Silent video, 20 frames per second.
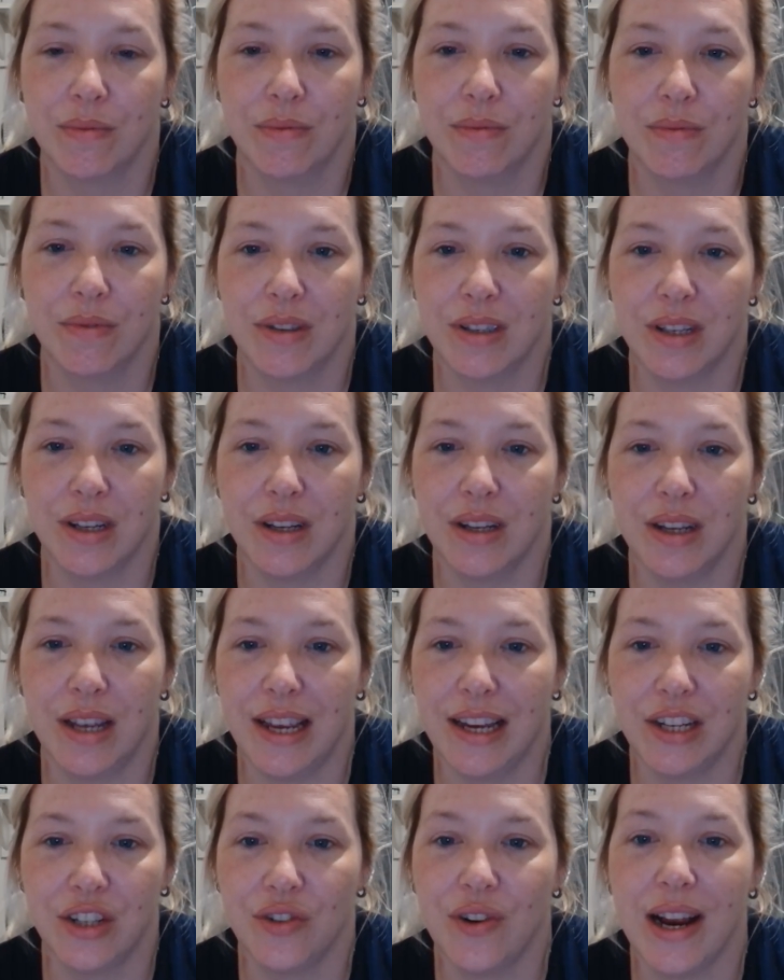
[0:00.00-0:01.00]
to
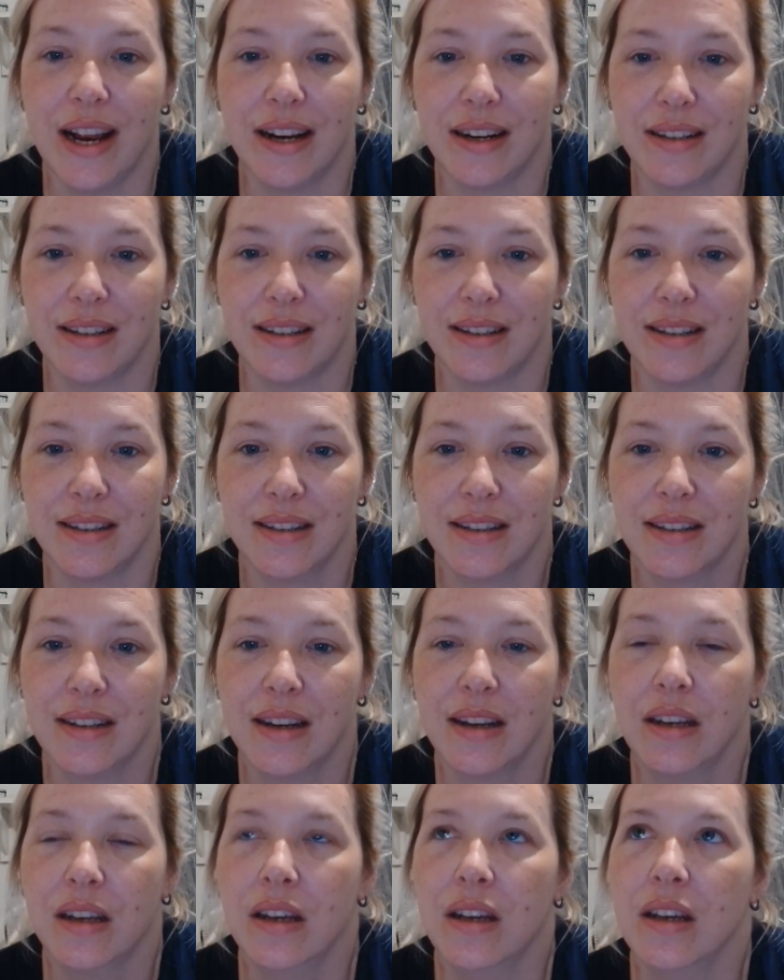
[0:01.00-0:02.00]
extract.
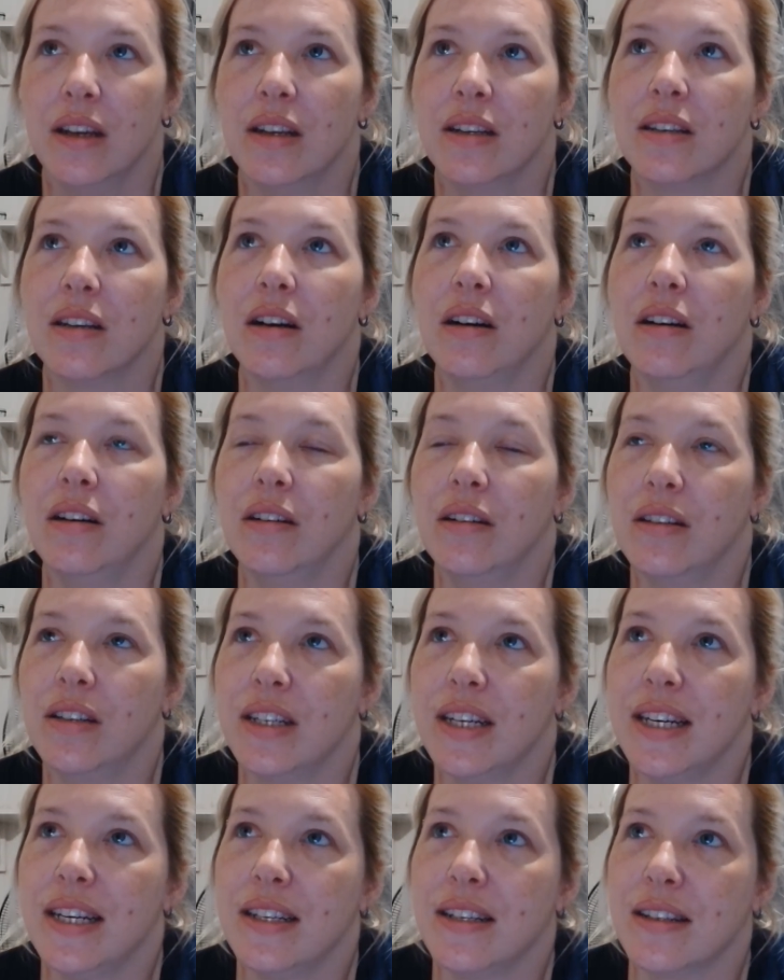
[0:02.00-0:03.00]
So, oh
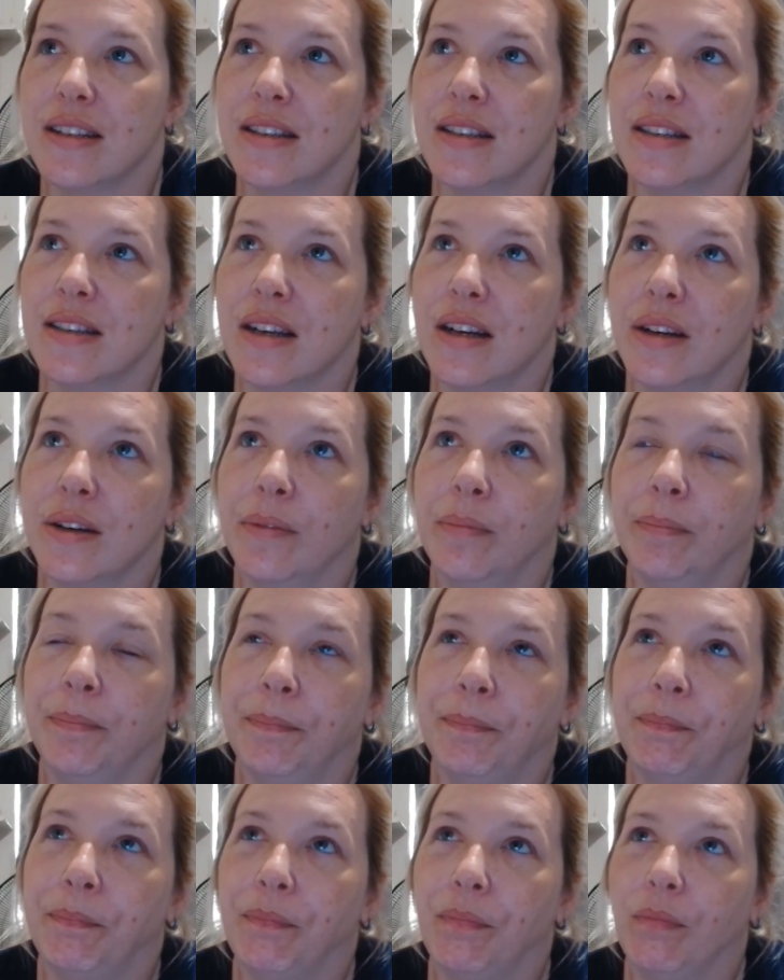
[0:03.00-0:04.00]
Jesus. So
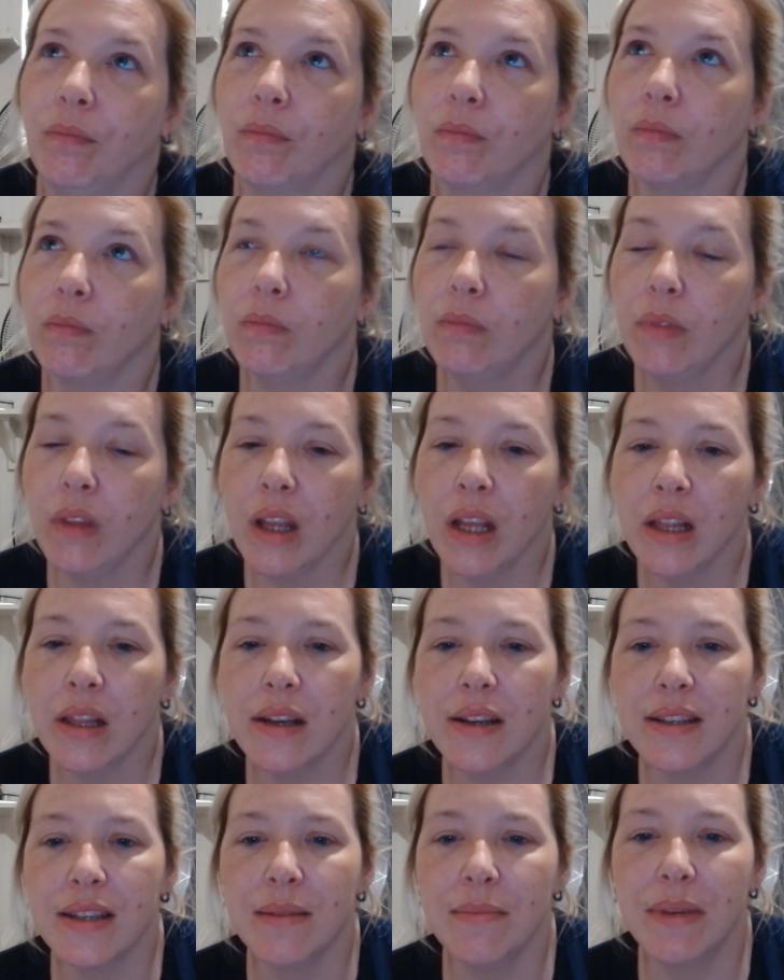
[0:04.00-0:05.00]

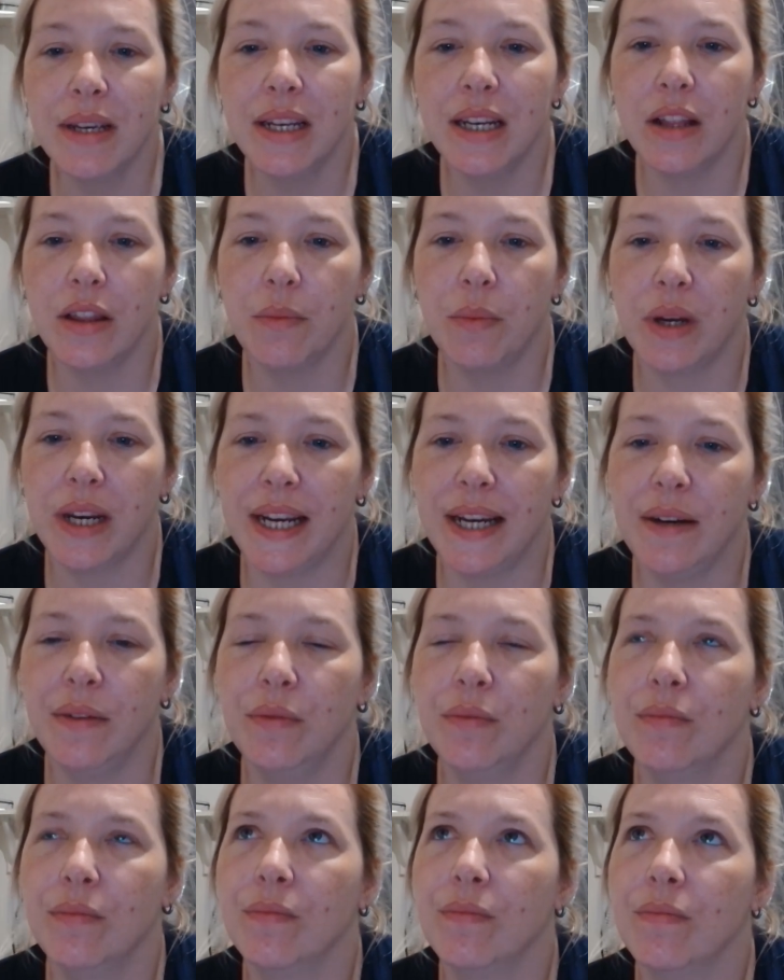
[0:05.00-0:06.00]
they sent me another one
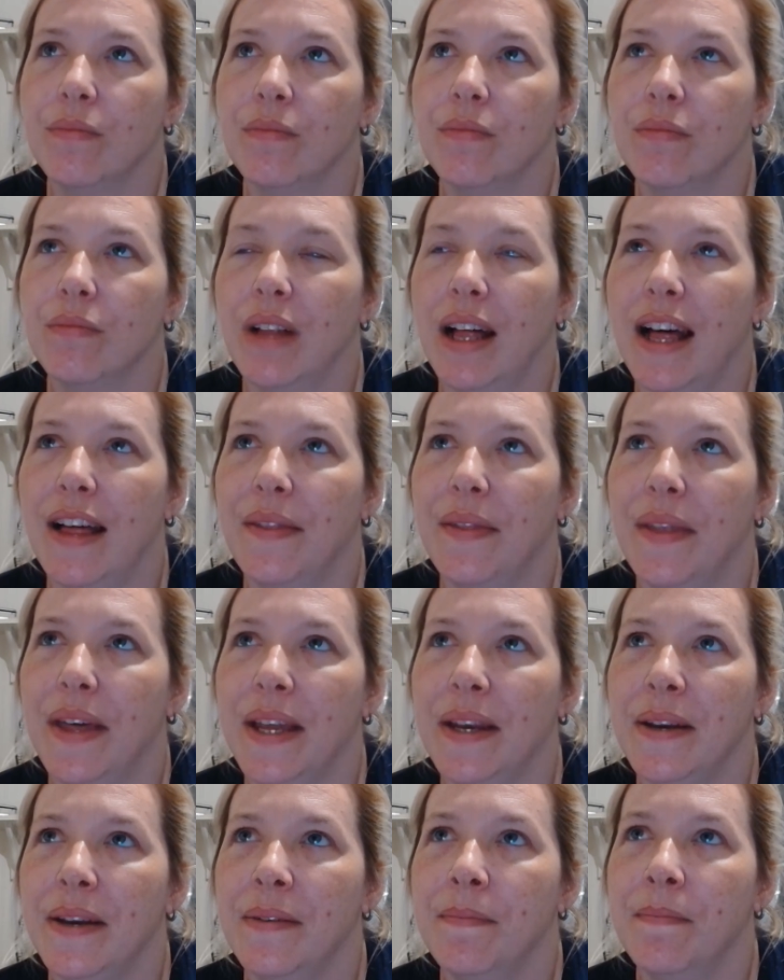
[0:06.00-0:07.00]
out, and
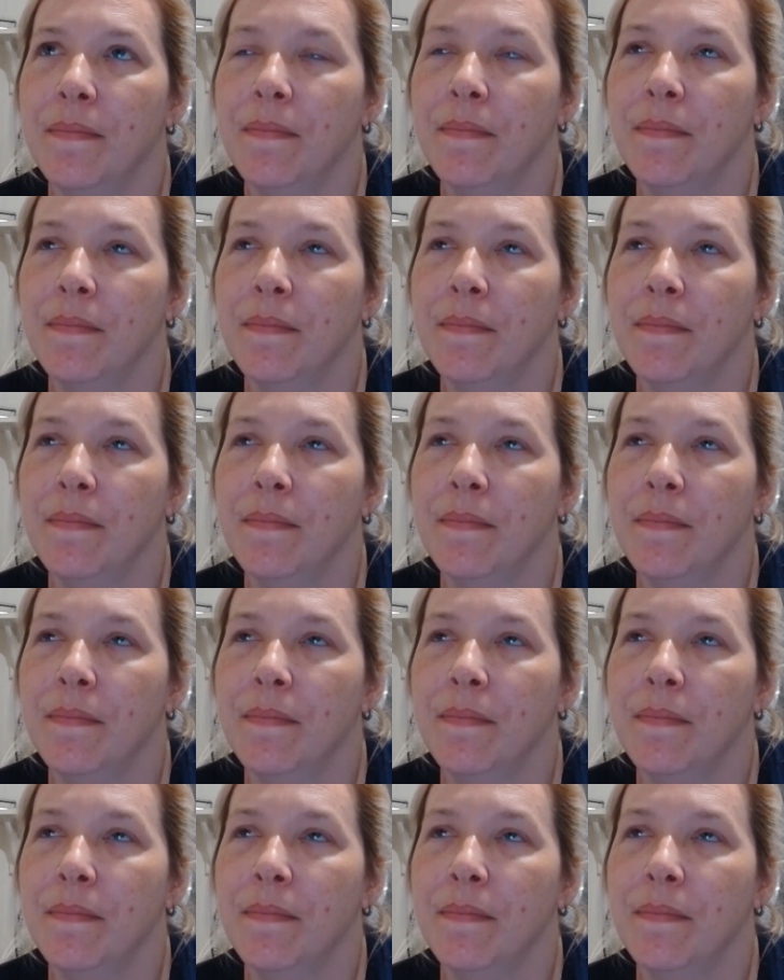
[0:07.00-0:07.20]
then